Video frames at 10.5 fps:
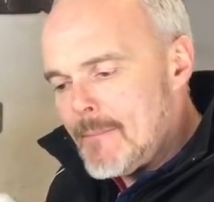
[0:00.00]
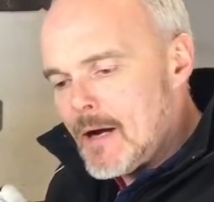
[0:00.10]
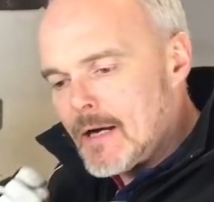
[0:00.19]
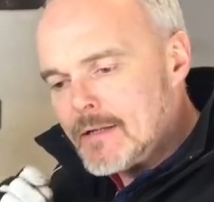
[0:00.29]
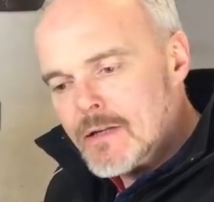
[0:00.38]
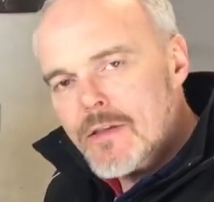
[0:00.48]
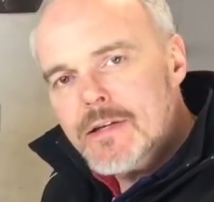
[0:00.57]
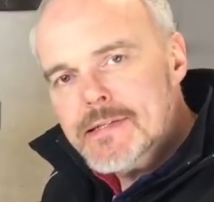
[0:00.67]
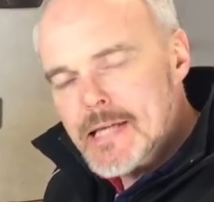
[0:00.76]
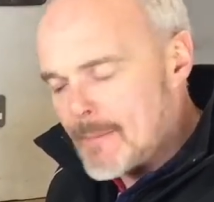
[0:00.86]
Another
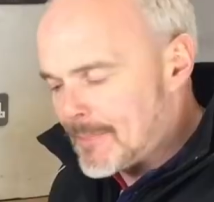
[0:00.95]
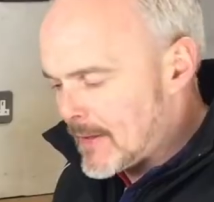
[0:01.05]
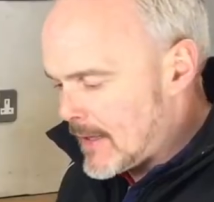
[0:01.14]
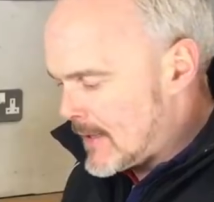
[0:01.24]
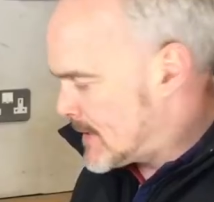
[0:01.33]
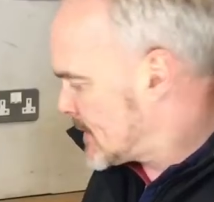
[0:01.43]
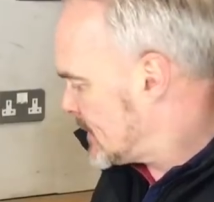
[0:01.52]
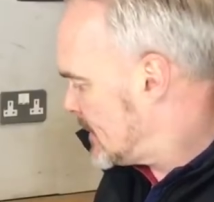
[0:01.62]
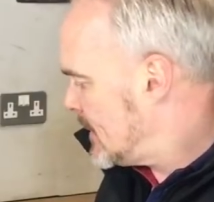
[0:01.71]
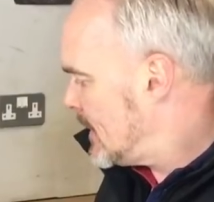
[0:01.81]
tip is
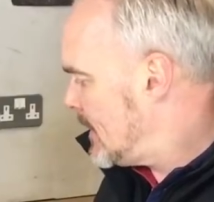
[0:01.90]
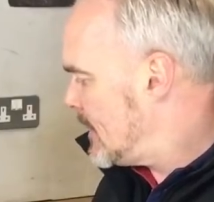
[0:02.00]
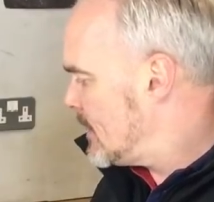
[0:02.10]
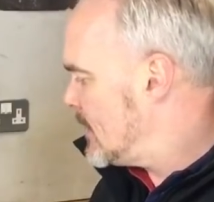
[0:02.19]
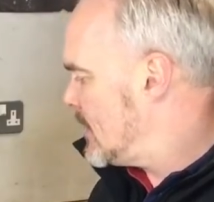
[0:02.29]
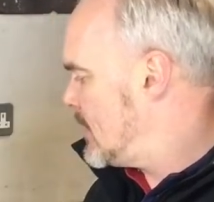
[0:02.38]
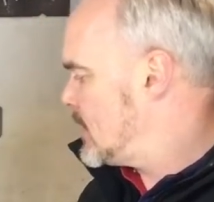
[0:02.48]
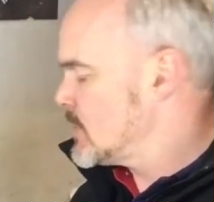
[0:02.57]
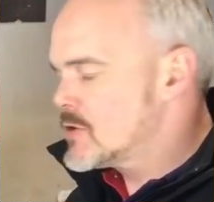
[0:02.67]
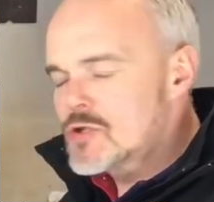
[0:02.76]

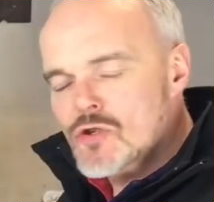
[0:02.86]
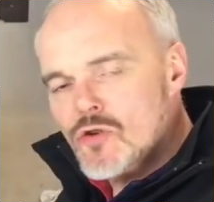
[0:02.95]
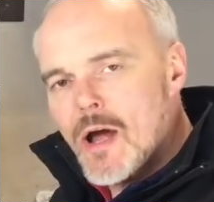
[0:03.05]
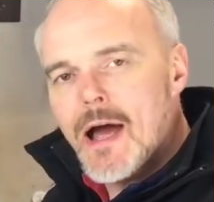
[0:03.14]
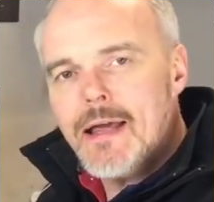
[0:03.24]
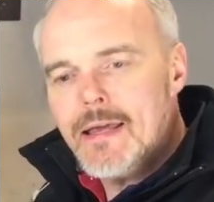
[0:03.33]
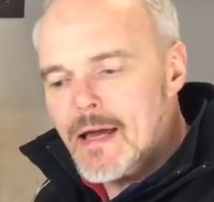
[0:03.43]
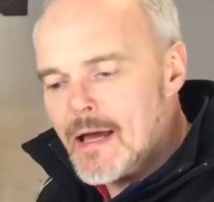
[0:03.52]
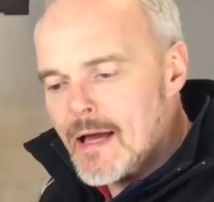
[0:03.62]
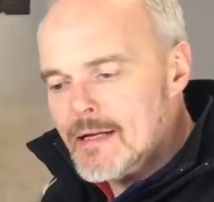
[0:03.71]
try
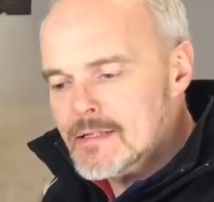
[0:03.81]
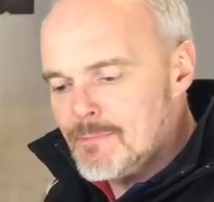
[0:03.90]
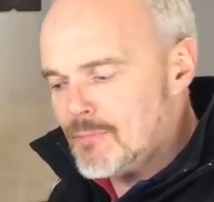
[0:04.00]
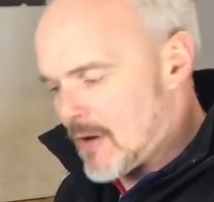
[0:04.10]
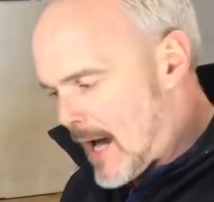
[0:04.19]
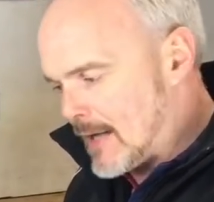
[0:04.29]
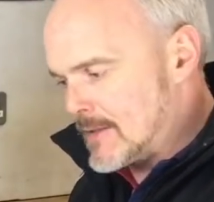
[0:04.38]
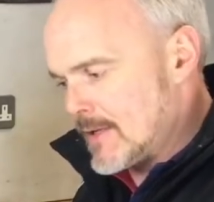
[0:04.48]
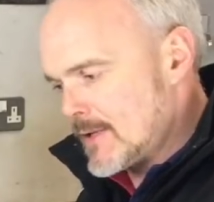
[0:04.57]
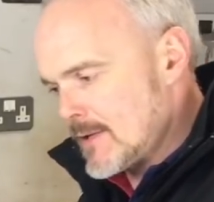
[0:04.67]
and
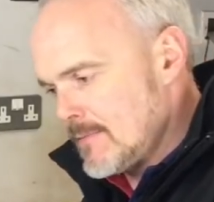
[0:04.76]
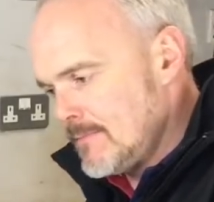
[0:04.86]
practice